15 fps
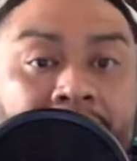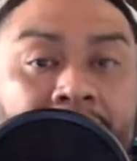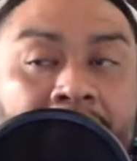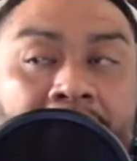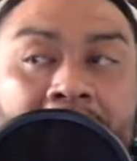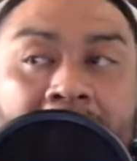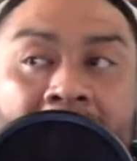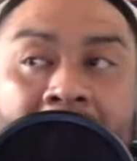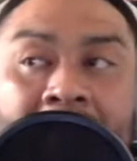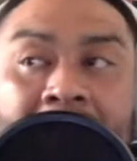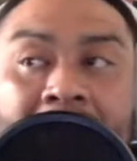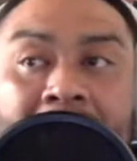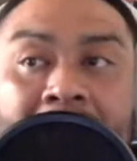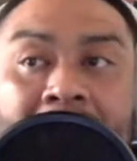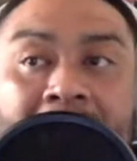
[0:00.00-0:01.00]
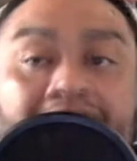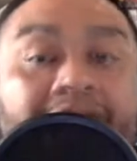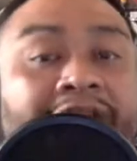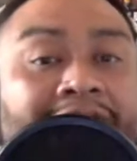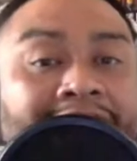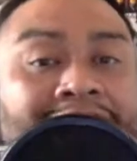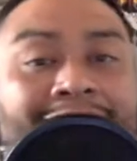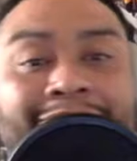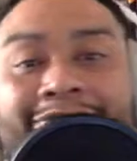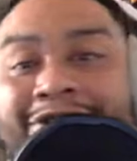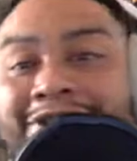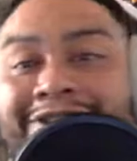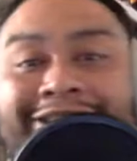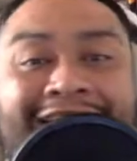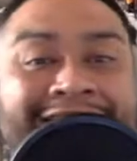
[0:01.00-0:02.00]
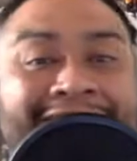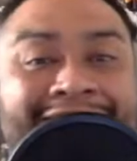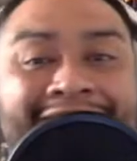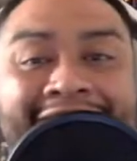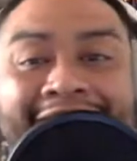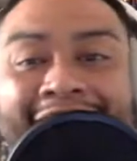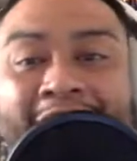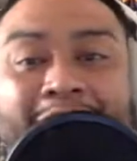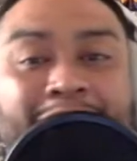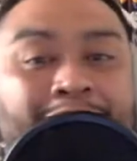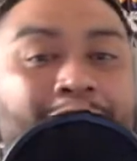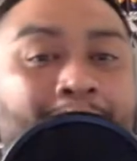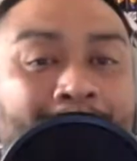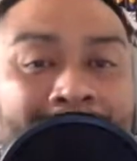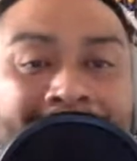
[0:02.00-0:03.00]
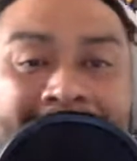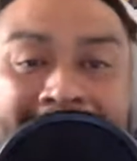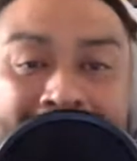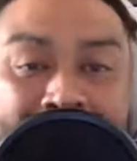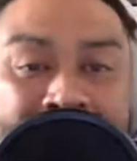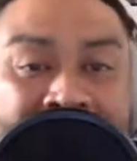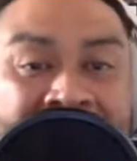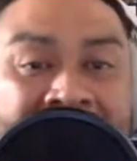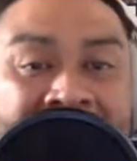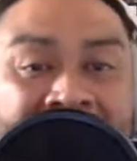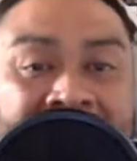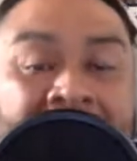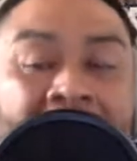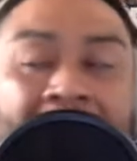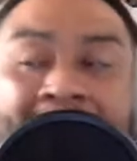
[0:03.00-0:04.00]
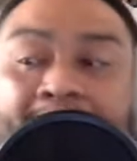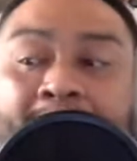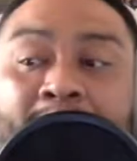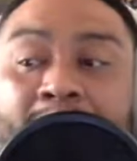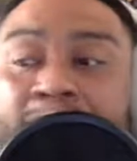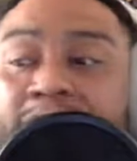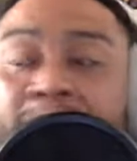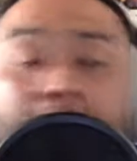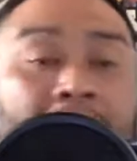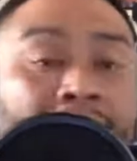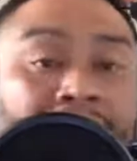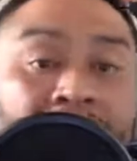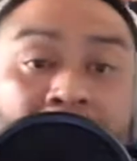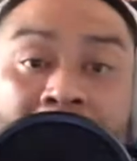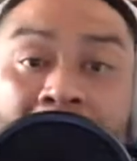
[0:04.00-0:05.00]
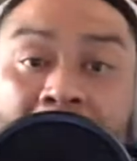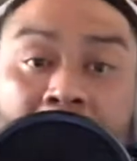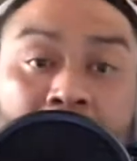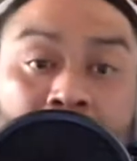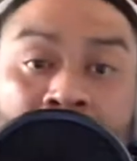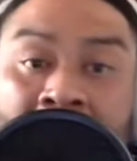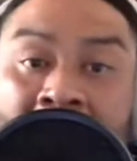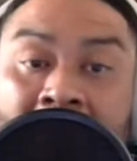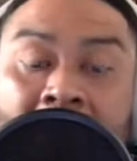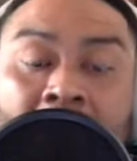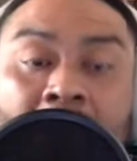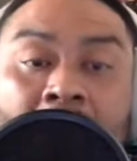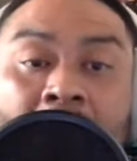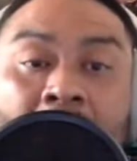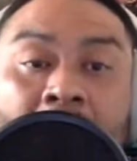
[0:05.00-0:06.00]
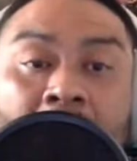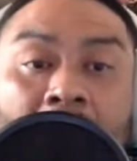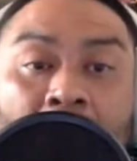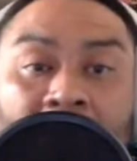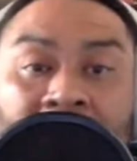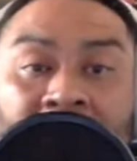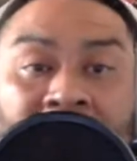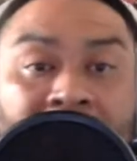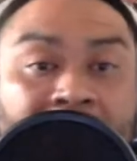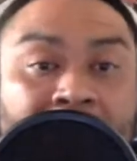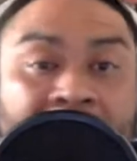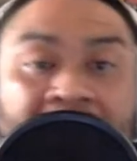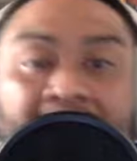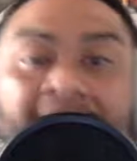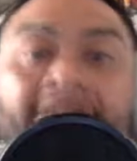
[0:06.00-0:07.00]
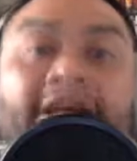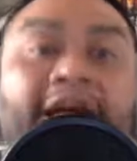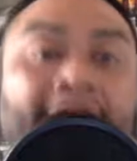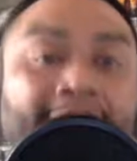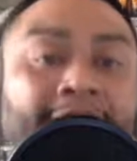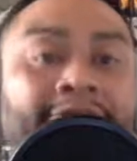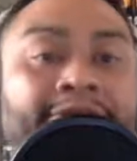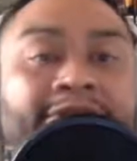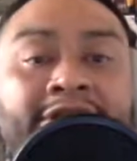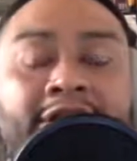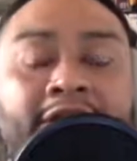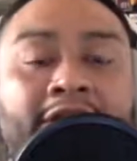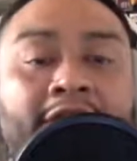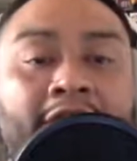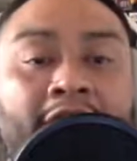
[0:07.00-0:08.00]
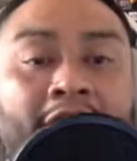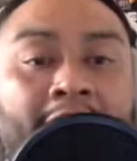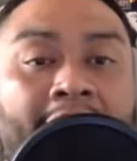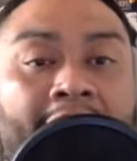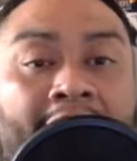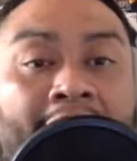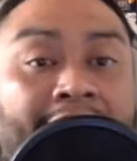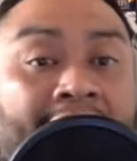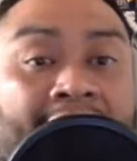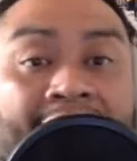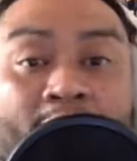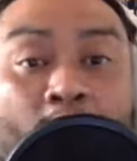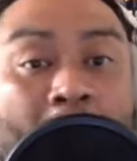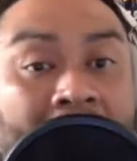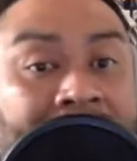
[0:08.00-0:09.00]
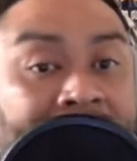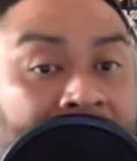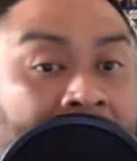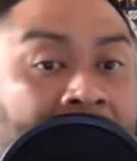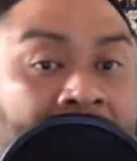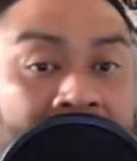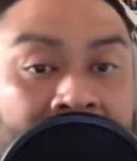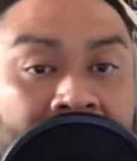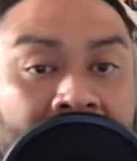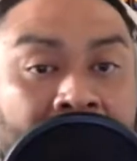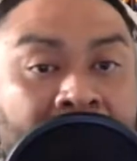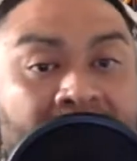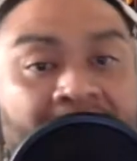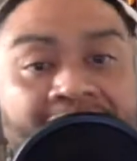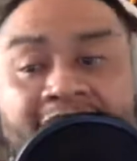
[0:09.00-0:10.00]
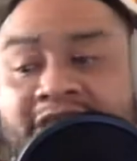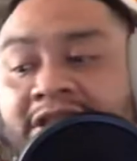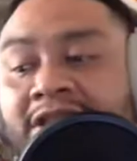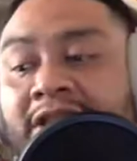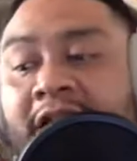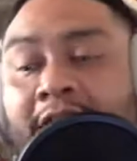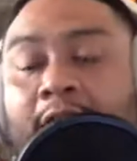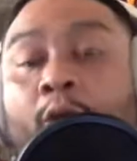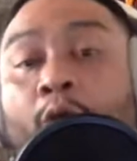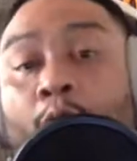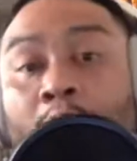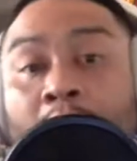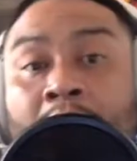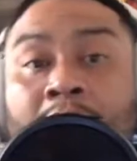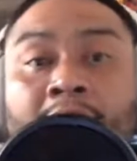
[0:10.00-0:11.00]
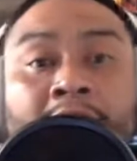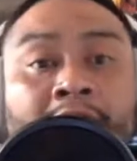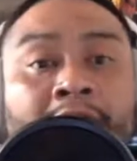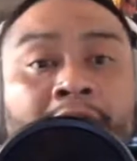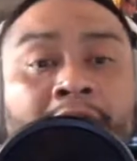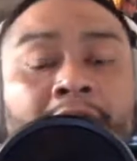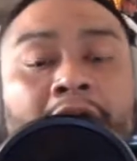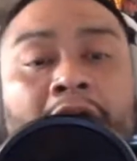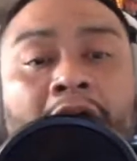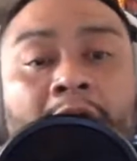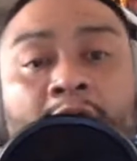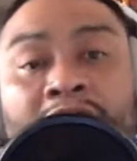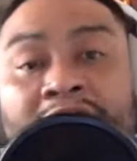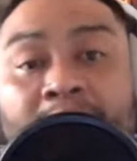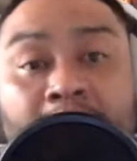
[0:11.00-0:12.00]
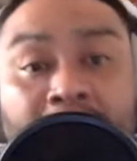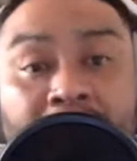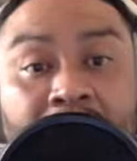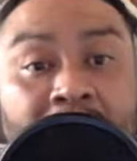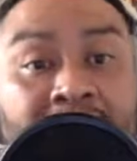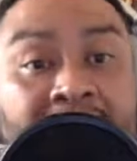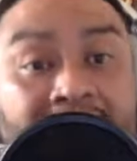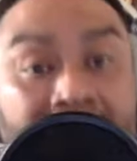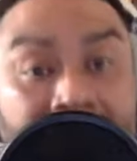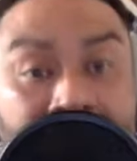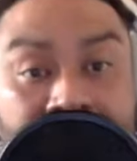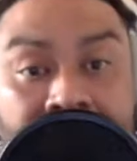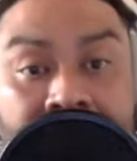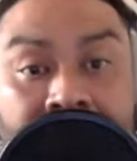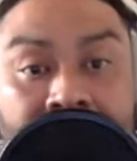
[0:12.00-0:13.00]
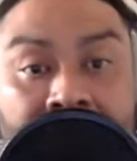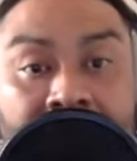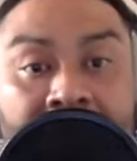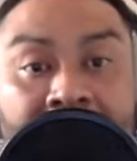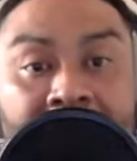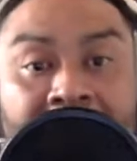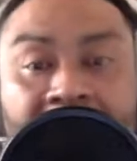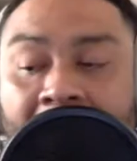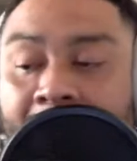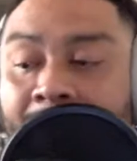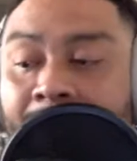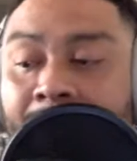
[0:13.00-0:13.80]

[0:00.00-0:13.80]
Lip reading: and is looking to just kind of have those stories in their PC. I think Boom Studio is doing great with their independent titles, and they have a wide variety. I mean, if it's not horror, with the most recent kind of